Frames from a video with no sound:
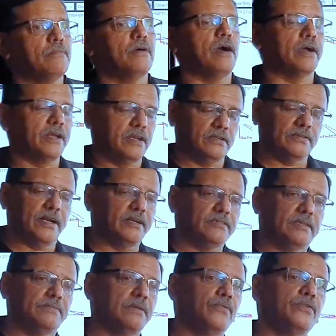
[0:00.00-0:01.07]
Again, that is
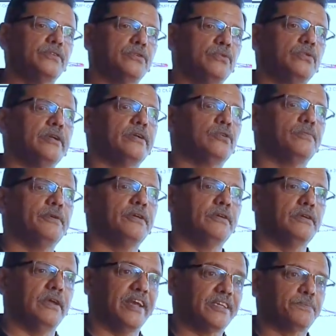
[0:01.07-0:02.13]
something which you need to
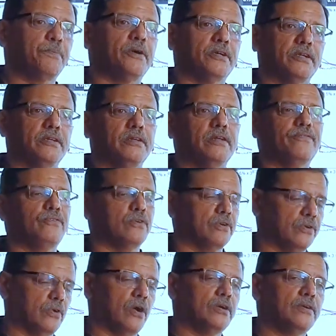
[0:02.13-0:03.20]
be expert in. If you are
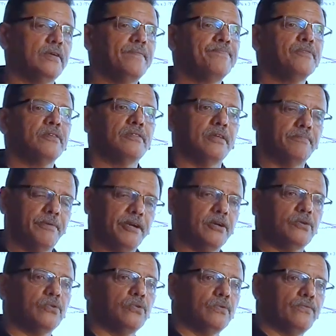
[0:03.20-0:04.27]
not, then better
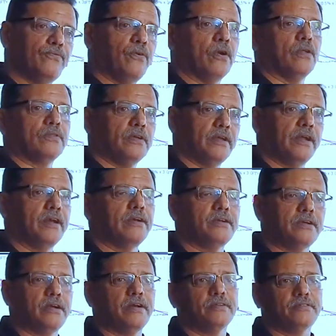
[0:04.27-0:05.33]
to follow the
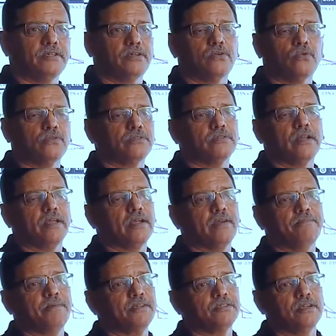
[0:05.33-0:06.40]
entry and exit rules like I
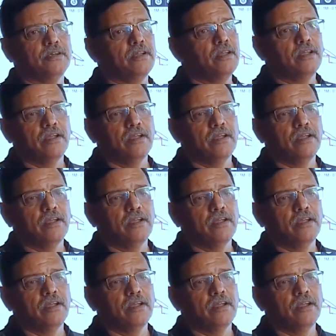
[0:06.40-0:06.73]
have mentioned.